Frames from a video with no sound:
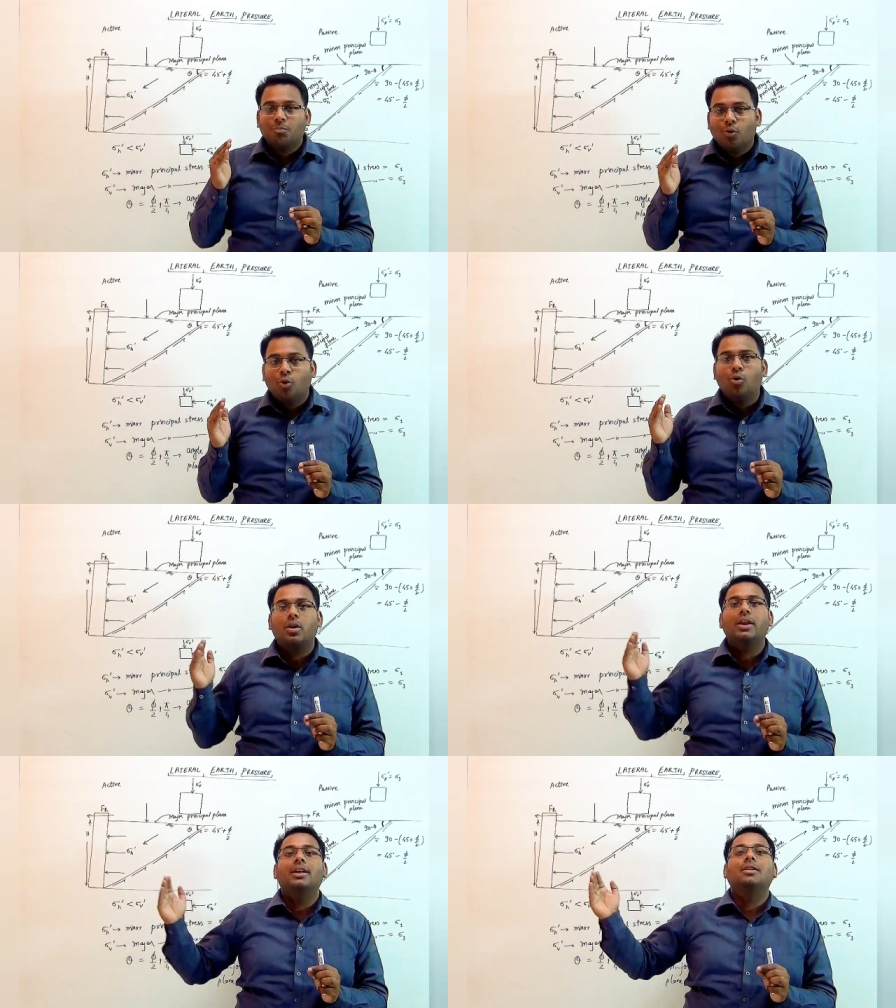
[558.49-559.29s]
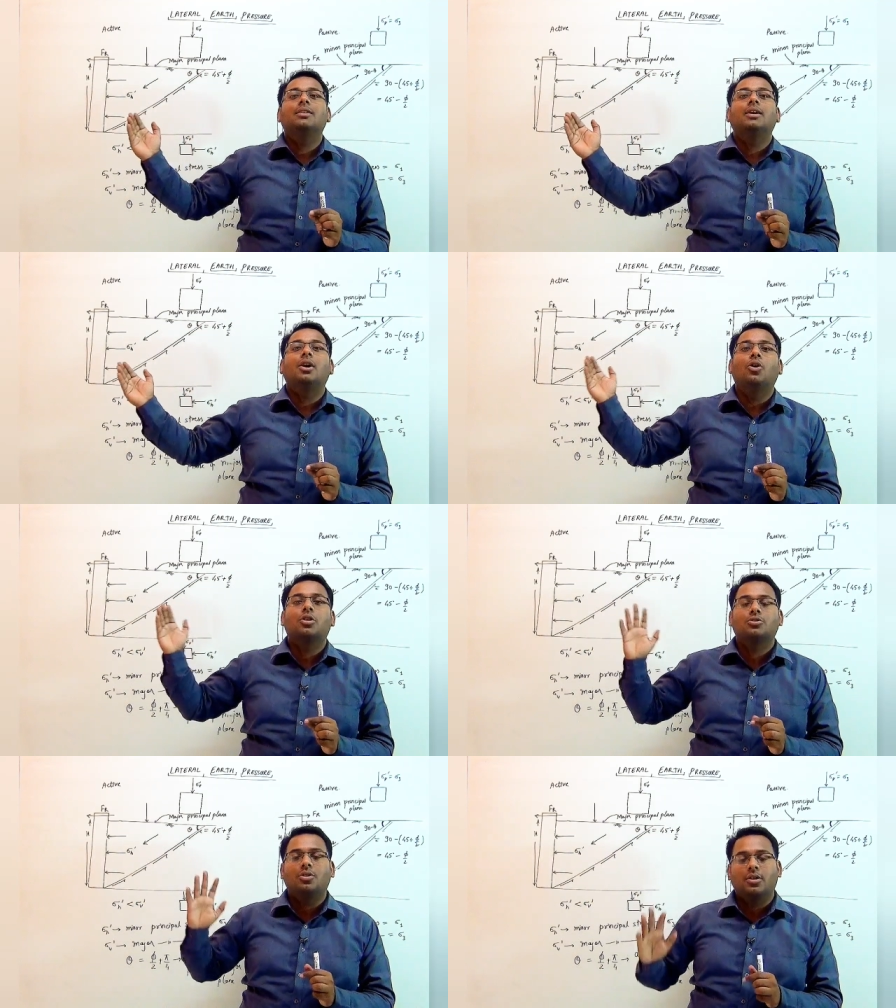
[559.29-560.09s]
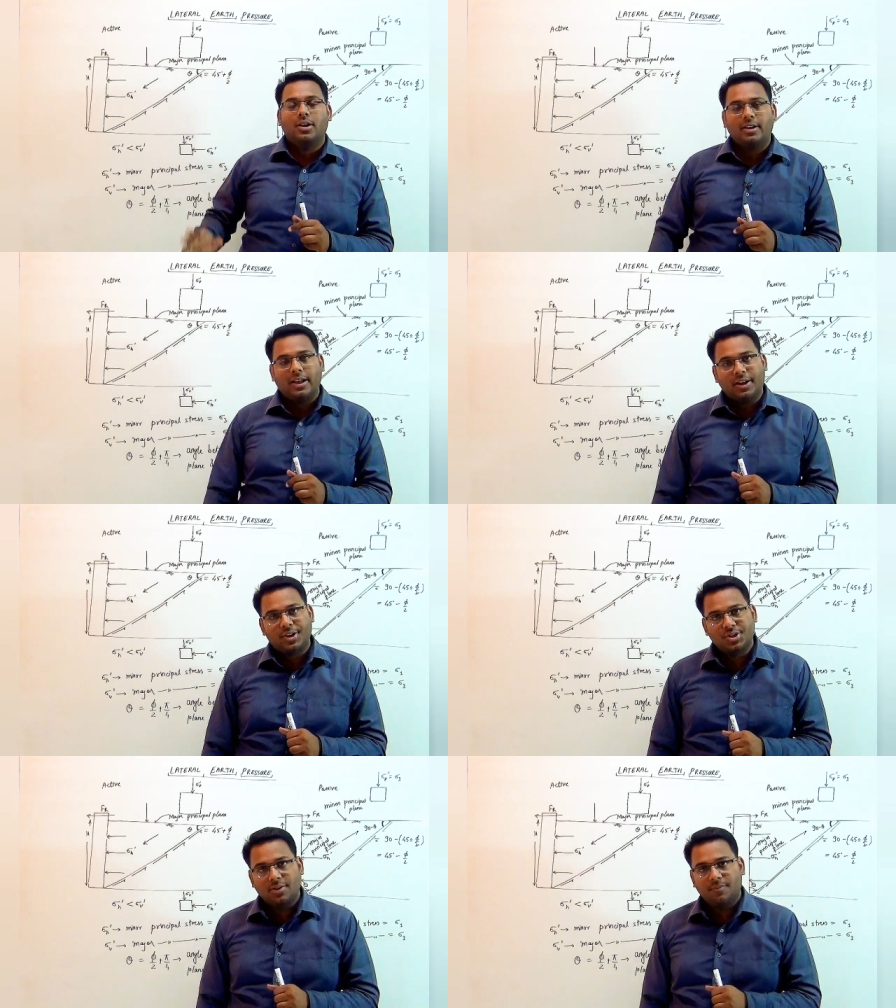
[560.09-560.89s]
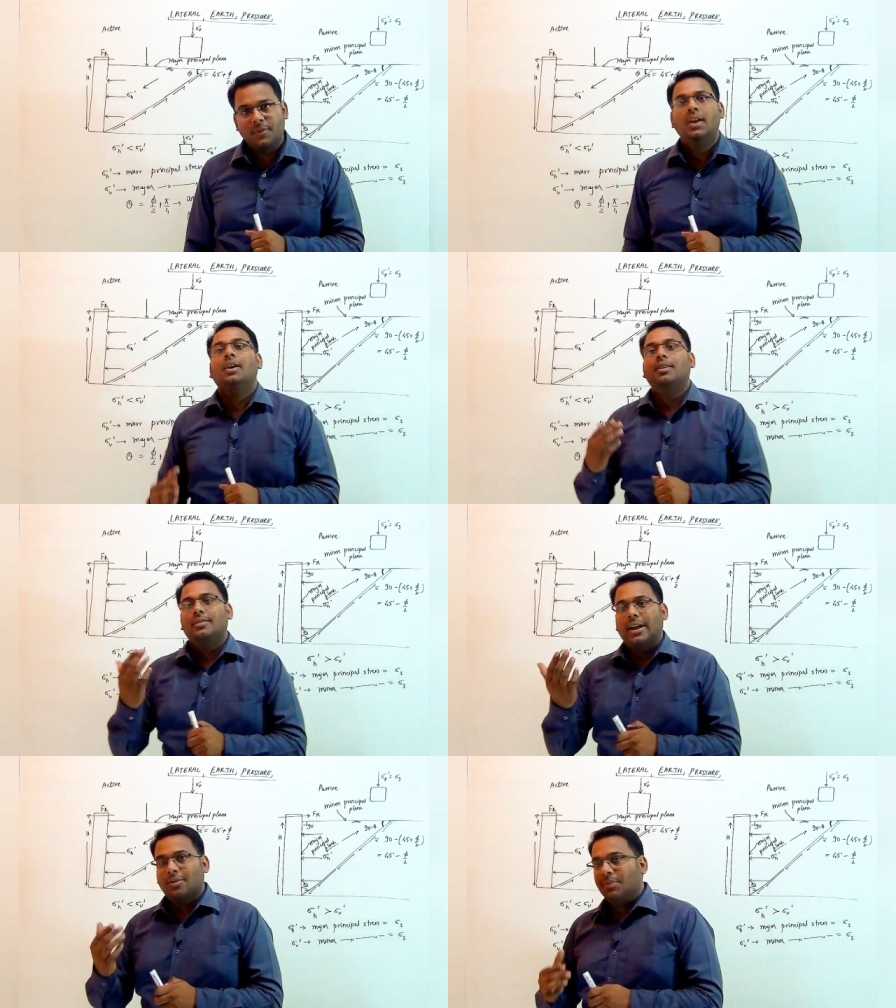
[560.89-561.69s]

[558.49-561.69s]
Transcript: more in the horizontal direction that